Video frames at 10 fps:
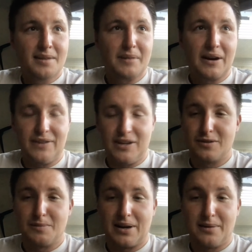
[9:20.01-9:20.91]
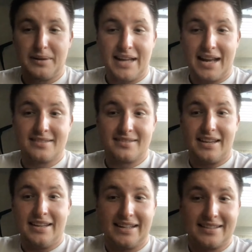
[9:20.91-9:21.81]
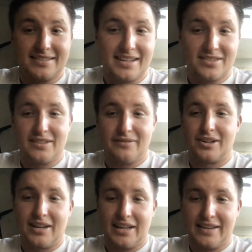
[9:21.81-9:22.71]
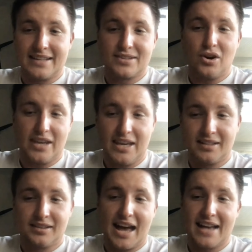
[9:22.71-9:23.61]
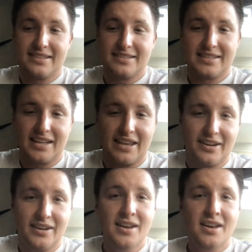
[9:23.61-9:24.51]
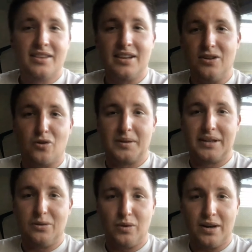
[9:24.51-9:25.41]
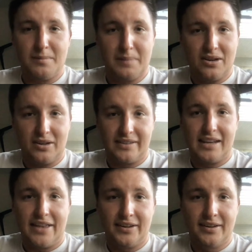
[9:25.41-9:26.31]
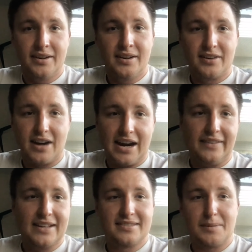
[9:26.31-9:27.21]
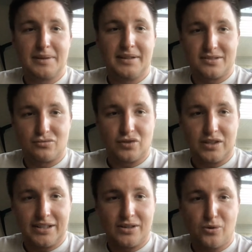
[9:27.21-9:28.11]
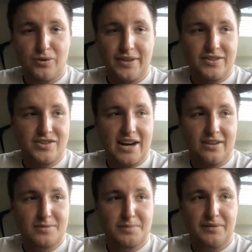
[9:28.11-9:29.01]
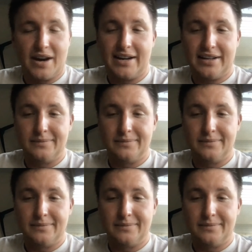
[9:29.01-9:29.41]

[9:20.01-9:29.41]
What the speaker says: views better. But that's an extension of learning, and that's hooking classes together that normally wouldn't be hooked together. Right. And that's something that's really cool that the channel has provided.